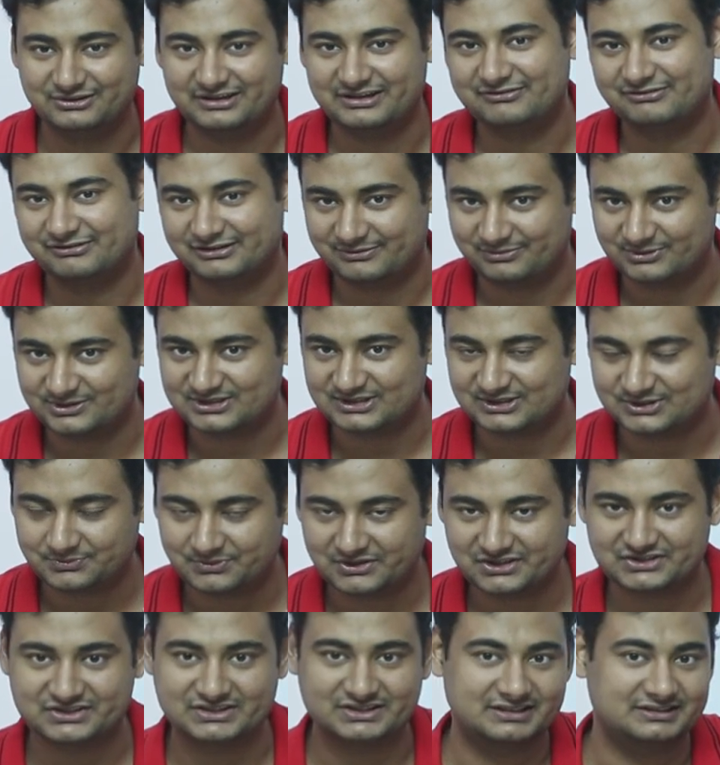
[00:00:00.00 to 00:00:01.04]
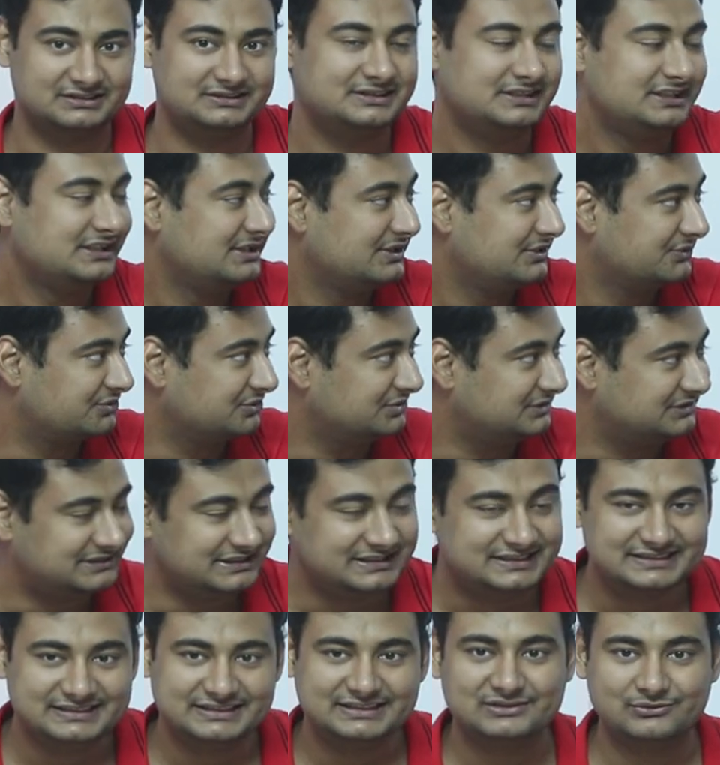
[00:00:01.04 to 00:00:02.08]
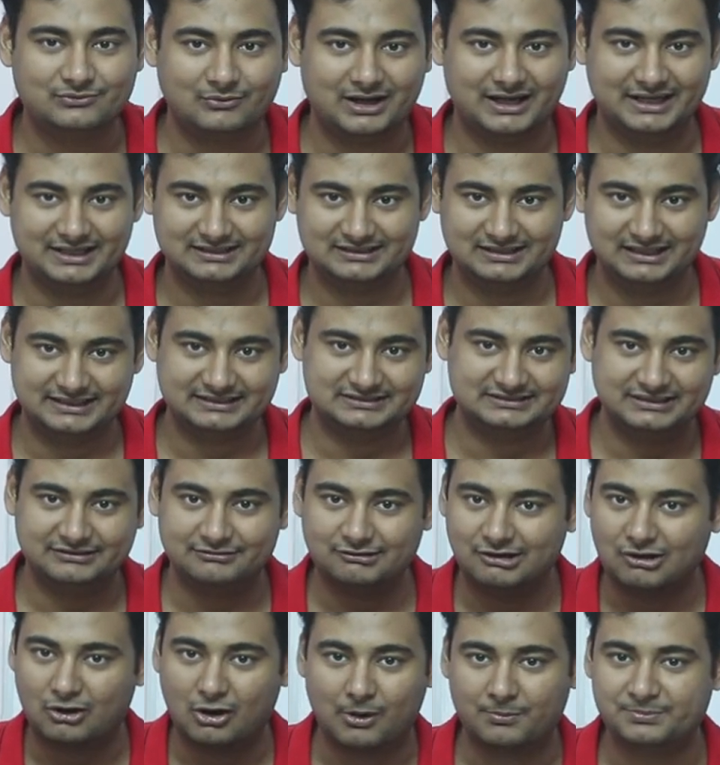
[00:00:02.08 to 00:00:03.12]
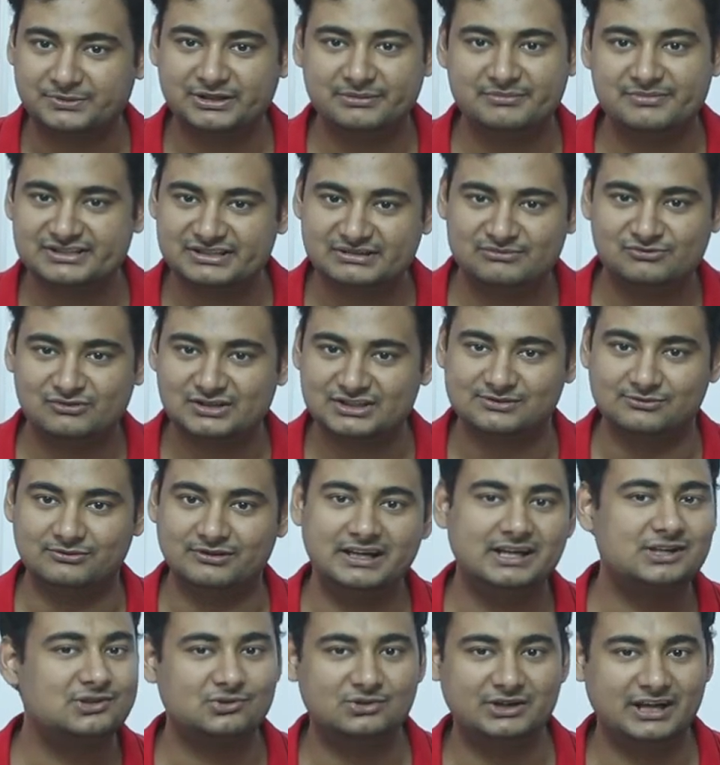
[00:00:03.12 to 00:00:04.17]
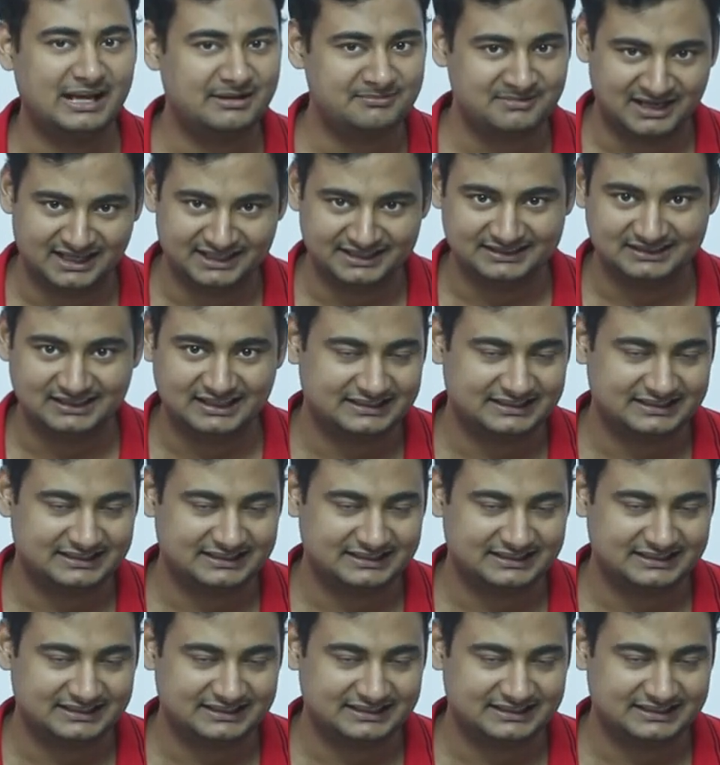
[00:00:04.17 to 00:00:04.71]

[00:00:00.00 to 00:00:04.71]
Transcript: to refurbish a space shuttle. So this is why like there optimism was way too damn high.